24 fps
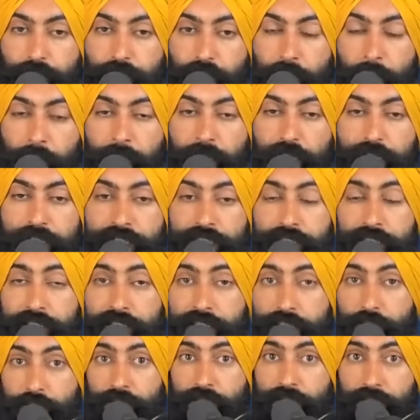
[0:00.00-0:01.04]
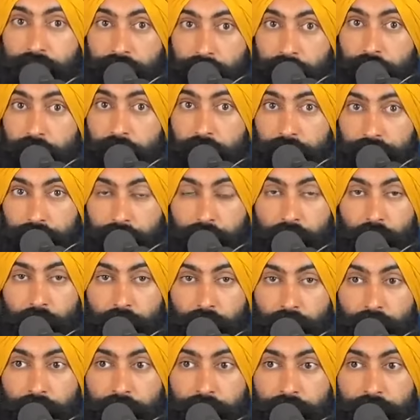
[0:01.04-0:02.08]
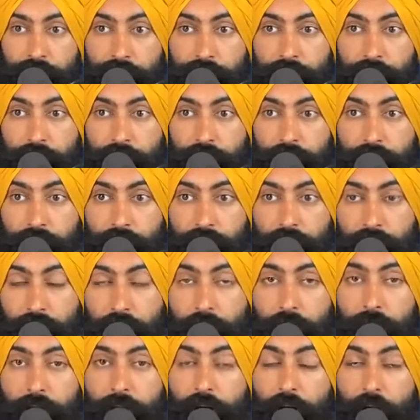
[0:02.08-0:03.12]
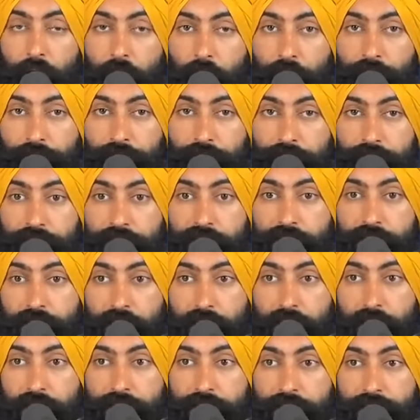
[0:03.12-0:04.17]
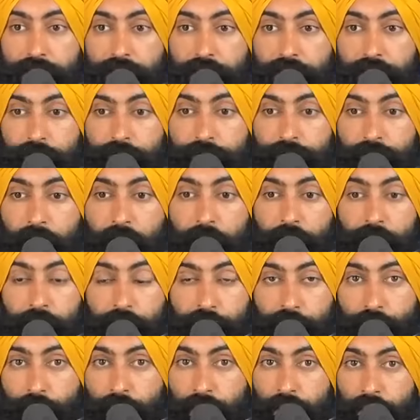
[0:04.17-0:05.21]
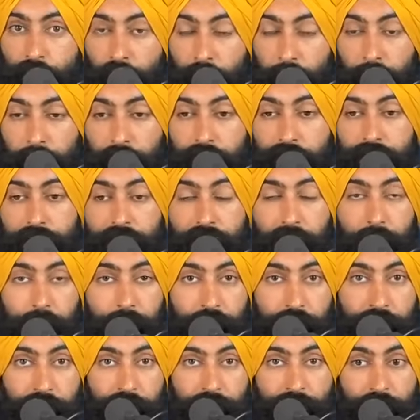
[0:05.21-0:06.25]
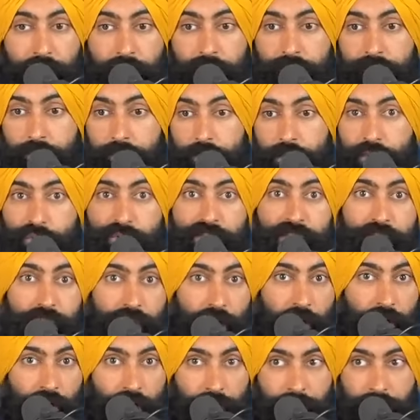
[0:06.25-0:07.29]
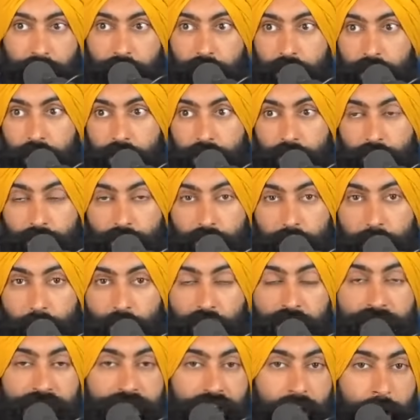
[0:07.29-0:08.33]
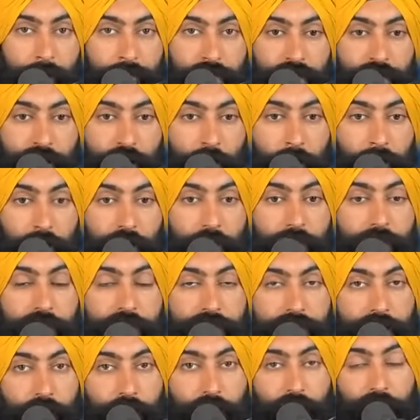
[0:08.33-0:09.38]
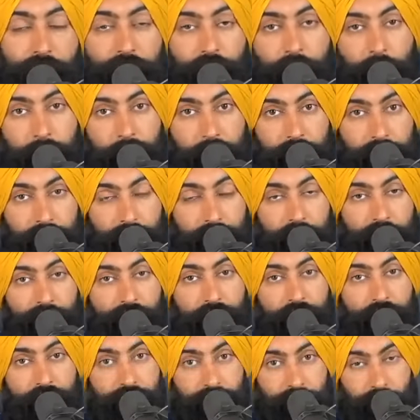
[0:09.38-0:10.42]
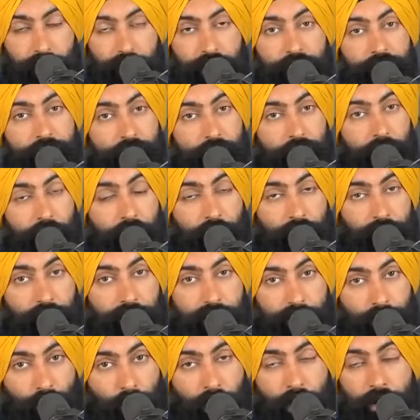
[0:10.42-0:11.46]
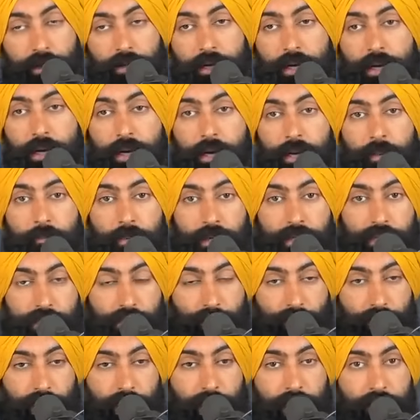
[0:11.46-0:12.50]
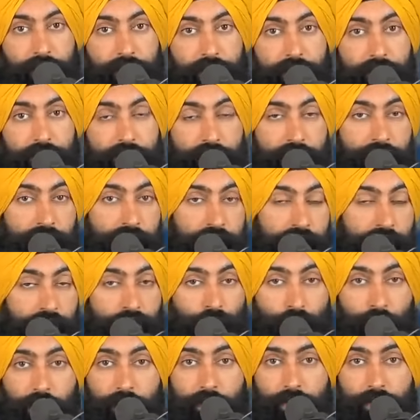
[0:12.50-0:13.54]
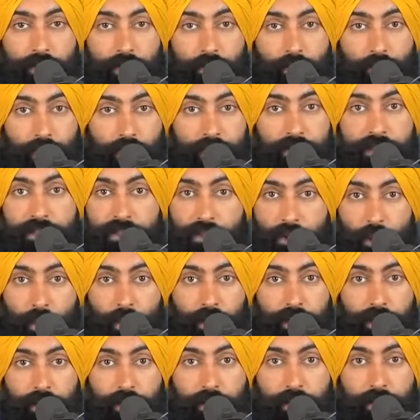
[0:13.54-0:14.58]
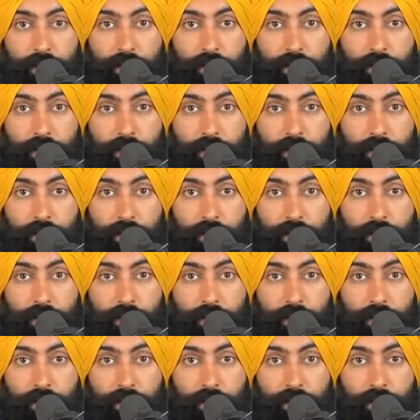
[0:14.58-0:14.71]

I'm going to take this new skill that I learned and offer this as a value to a company that I believe in, to a startup, to a more established company, because now you have a completely different skill that you can offer as well. Because the reality is, this is where the world is going.